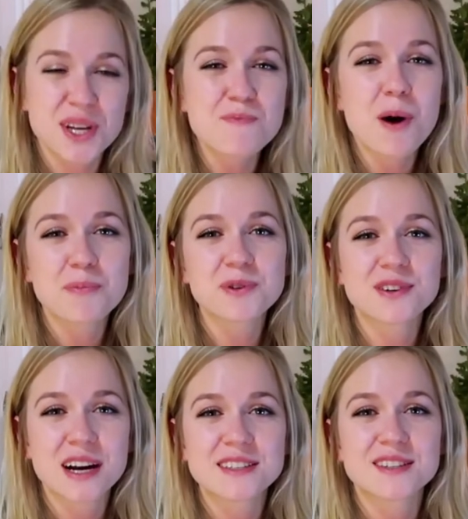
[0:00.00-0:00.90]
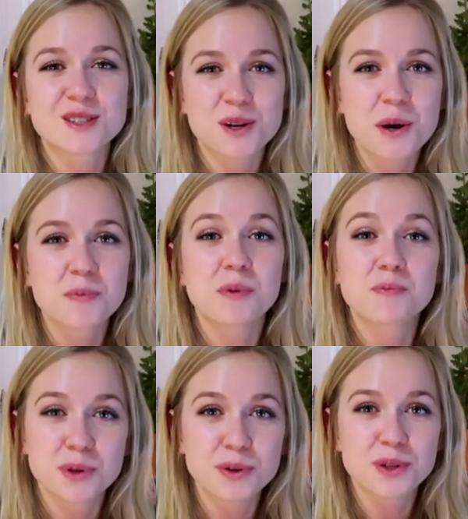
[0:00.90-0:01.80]
She popularized the term
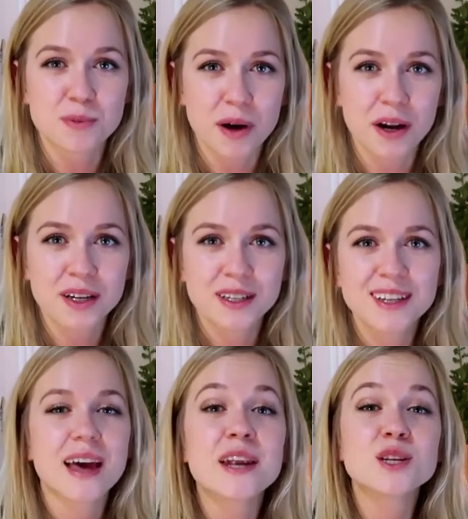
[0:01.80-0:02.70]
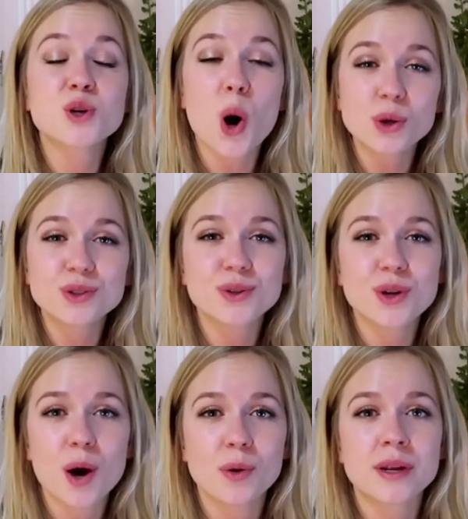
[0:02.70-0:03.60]
computer bug and is also
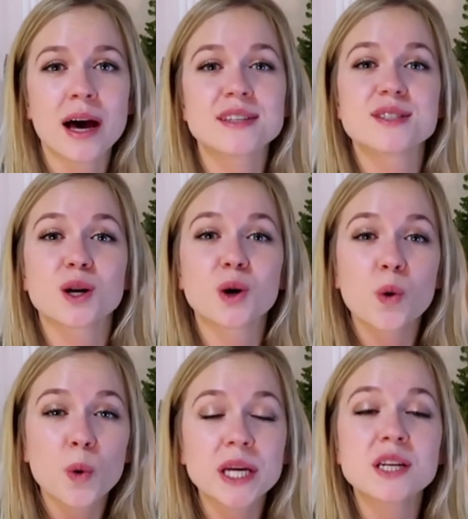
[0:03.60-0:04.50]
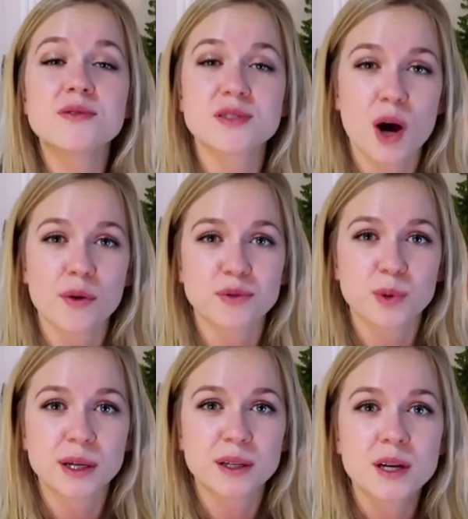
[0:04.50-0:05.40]
known as the Queen of
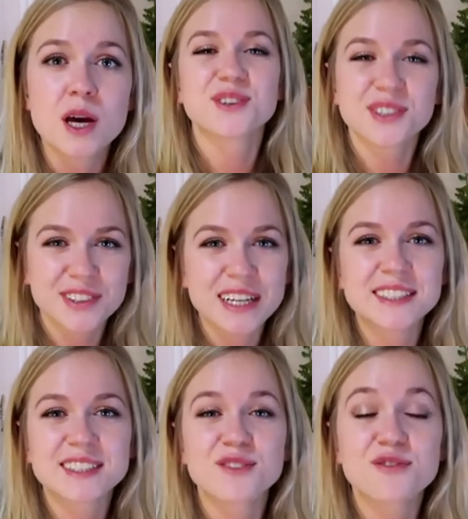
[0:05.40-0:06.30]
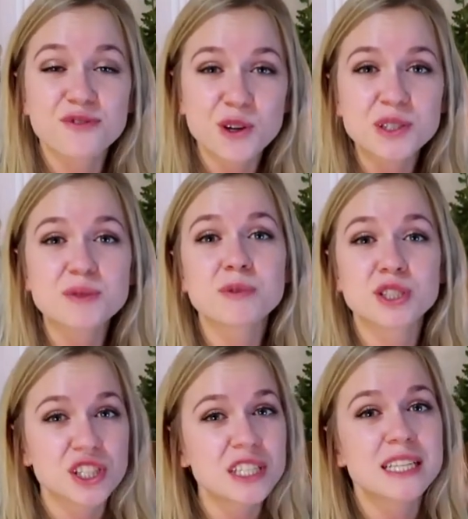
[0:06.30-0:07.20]
Software for creating the first
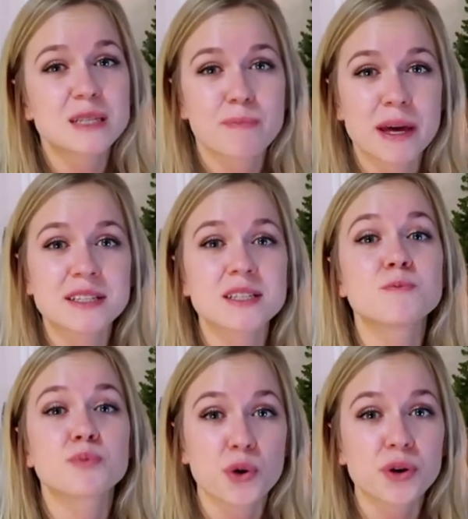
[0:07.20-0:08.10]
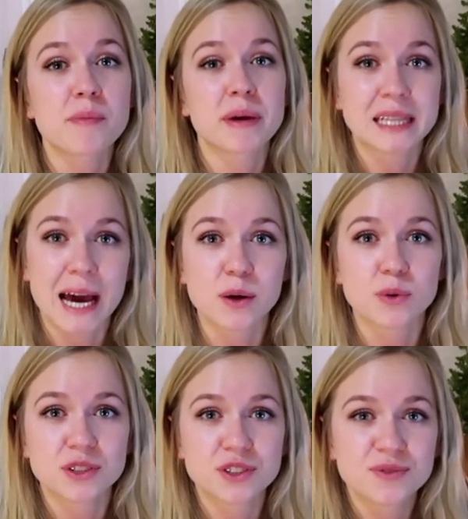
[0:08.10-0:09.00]
machine independent programming
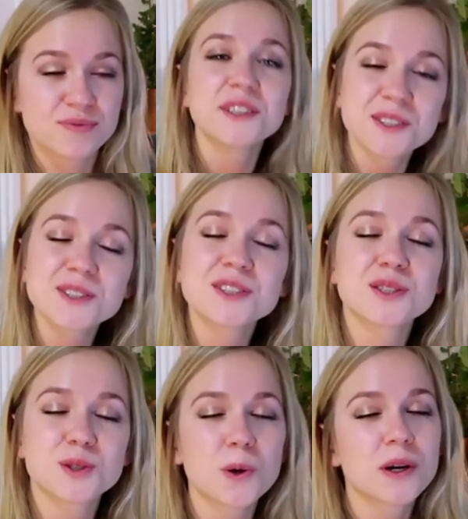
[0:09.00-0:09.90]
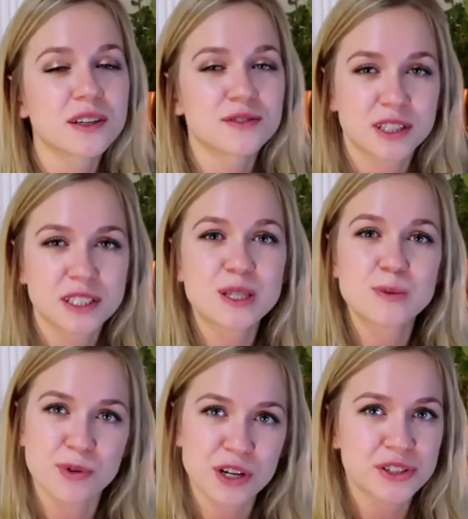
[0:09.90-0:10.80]
language. Here's the story of this
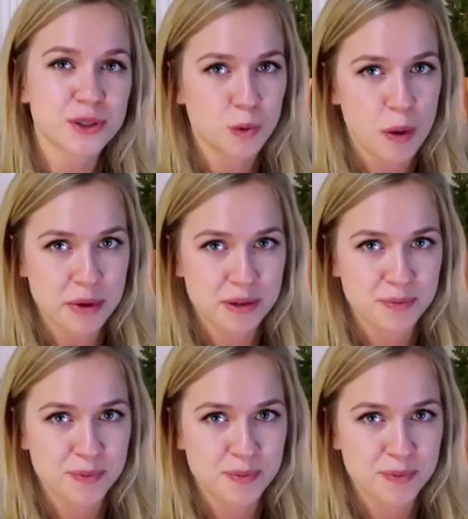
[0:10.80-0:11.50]
inspirational woman.